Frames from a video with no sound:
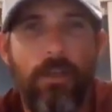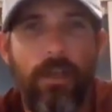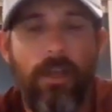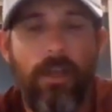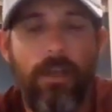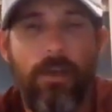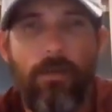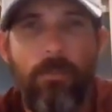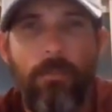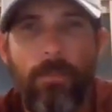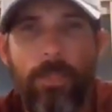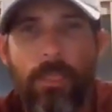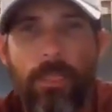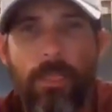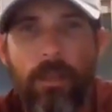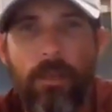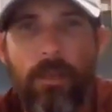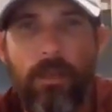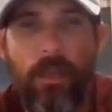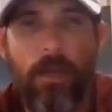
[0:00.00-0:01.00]
And
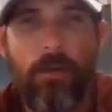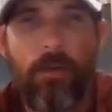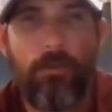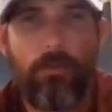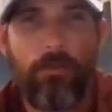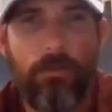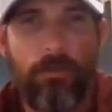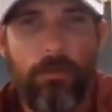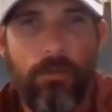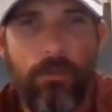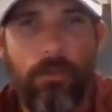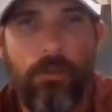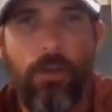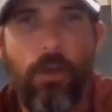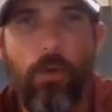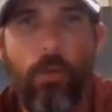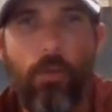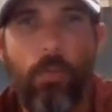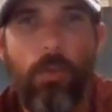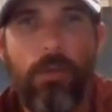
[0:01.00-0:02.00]
now you
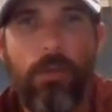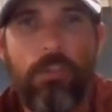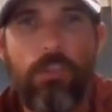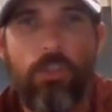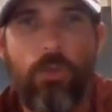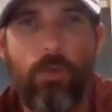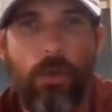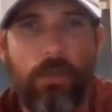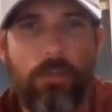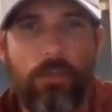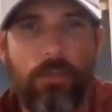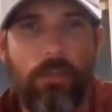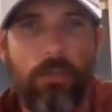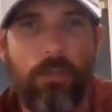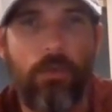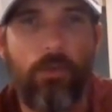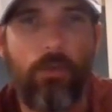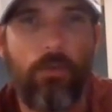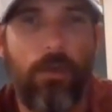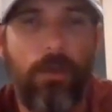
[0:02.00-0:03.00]
know which direction
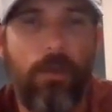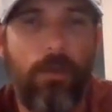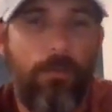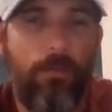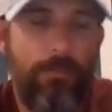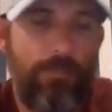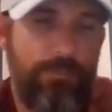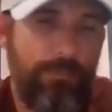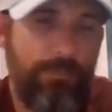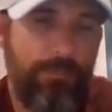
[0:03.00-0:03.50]
you're going.